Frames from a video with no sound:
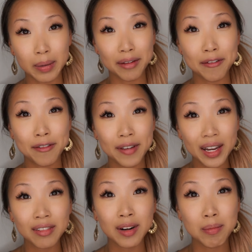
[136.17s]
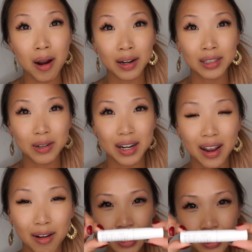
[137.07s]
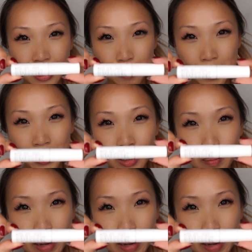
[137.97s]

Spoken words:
My favorite product right now, it is the Milk